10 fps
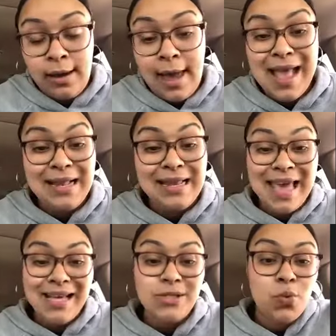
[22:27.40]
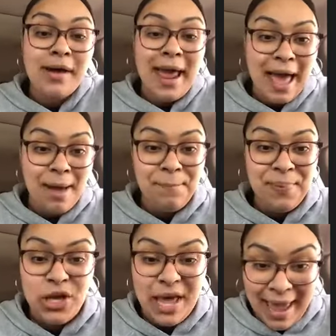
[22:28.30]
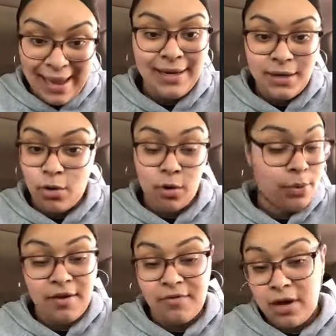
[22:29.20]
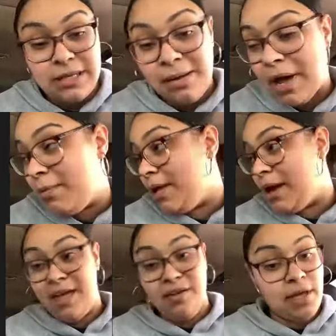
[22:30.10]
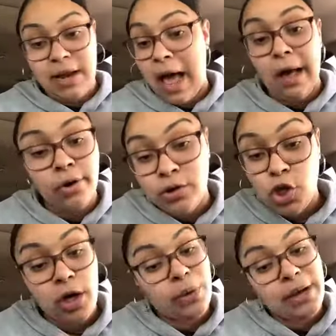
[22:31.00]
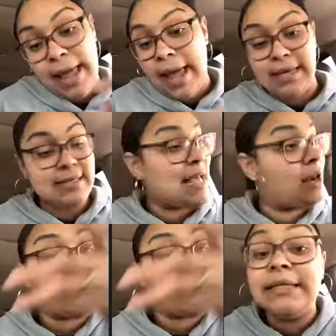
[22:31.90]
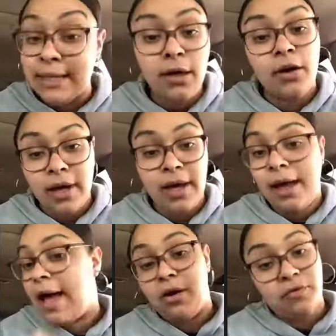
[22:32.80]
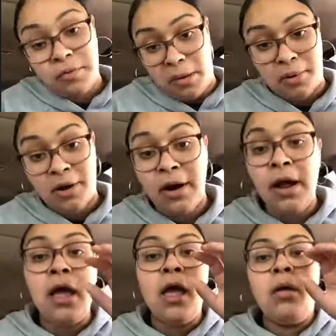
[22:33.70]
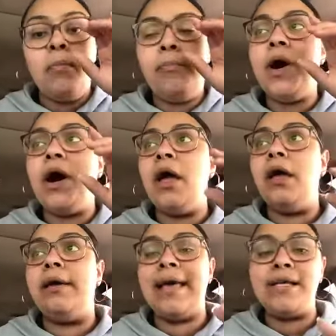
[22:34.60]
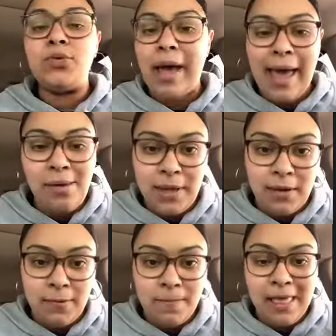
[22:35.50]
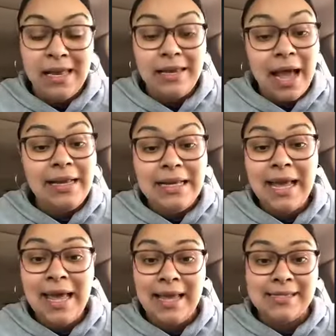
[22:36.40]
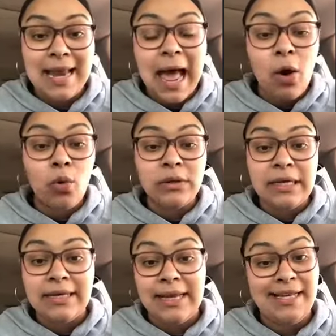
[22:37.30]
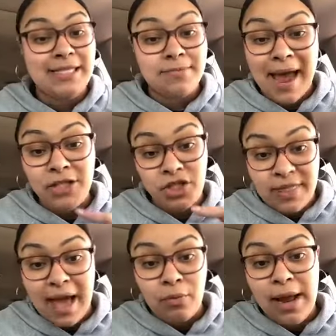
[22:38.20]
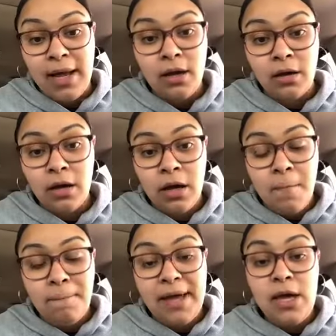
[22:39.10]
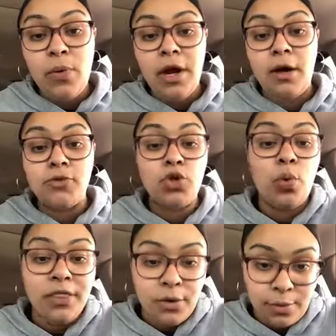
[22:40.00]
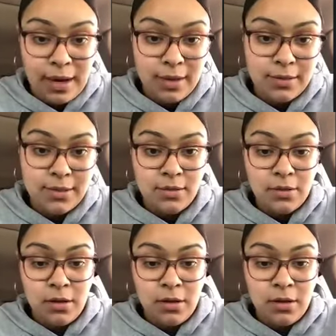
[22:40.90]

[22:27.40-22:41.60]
And guess what happened to Aiden or whatever his name might have been, Avian. I don't know. It started with an A and sound like a den. Okay. I don't remember. But guess what happened? in 90 days, not only did he smash that rank, but he went up two other ranks